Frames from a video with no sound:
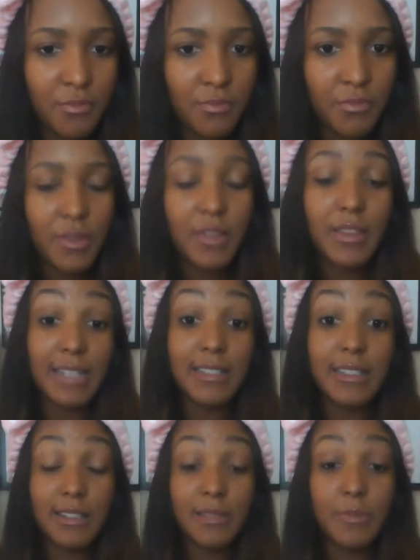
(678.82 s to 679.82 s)
That does
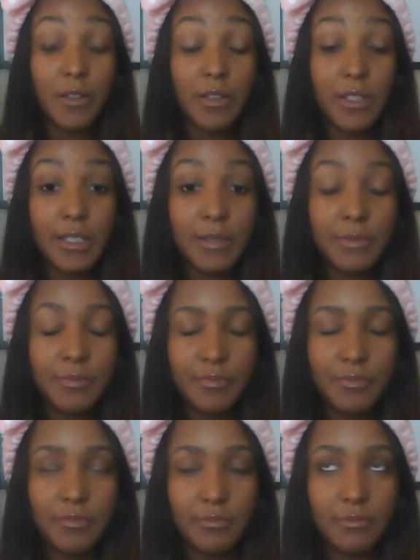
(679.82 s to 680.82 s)
smell good.
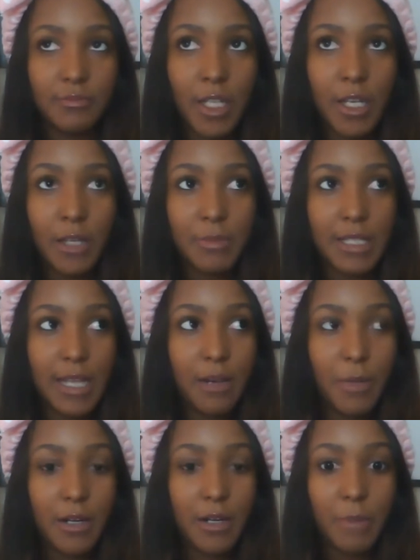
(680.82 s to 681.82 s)
Oh, it's kind of burning
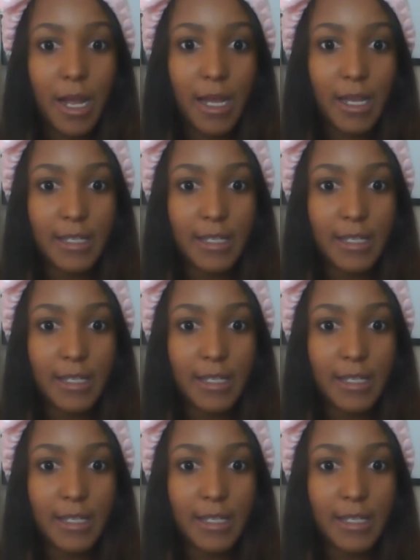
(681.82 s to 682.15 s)
my eyes.